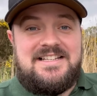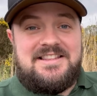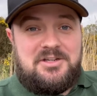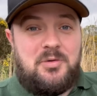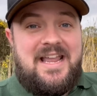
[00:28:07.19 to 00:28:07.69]

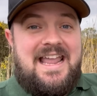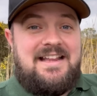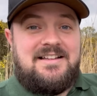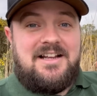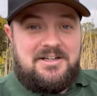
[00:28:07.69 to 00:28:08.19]
that you'll get
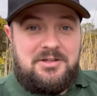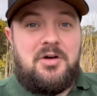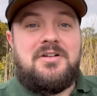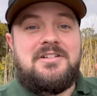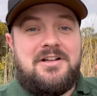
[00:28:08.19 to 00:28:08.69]
in a
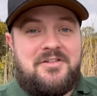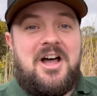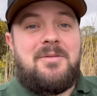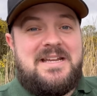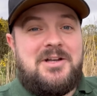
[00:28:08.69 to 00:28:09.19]
lot of
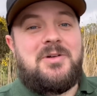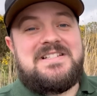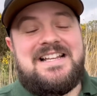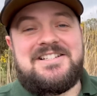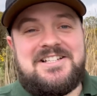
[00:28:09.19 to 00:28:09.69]
carpy content.